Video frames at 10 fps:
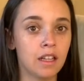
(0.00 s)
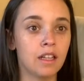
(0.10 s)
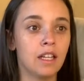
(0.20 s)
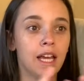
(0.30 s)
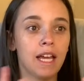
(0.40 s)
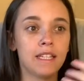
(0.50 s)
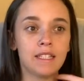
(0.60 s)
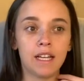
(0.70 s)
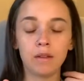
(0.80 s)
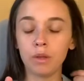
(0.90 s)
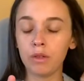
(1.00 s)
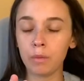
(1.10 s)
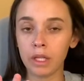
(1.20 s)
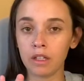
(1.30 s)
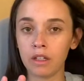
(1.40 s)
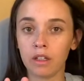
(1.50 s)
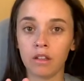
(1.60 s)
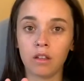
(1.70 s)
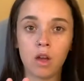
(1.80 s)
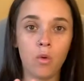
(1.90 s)
Like I said, we've been
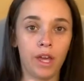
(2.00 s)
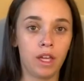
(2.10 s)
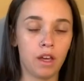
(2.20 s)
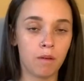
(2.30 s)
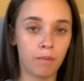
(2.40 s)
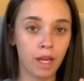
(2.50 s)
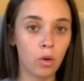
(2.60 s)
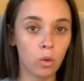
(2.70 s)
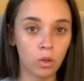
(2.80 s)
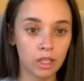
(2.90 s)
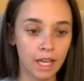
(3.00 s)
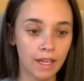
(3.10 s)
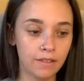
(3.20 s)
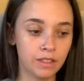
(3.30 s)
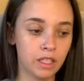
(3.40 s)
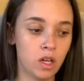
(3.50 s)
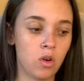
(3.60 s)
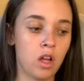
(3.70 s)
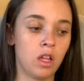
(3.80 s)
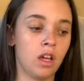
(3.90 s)
low income my whole life, so
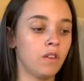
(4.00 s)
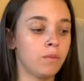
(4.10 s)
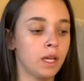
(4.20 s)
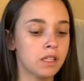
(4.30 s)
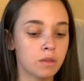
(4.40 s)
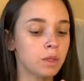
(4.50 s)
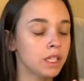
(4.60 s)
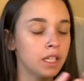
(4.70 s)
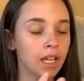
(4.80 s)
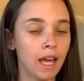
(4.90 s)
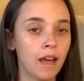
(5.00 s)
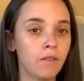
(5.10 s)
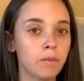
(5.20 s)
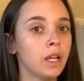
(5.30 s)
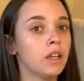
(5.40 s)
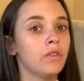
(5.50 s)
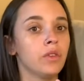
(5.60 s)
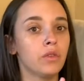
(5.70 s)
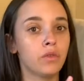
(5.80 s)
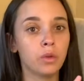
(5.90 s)
a lot of months we didn't have money
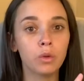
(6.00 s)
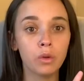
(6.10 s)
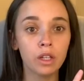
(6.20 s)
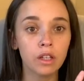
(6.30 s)
for food.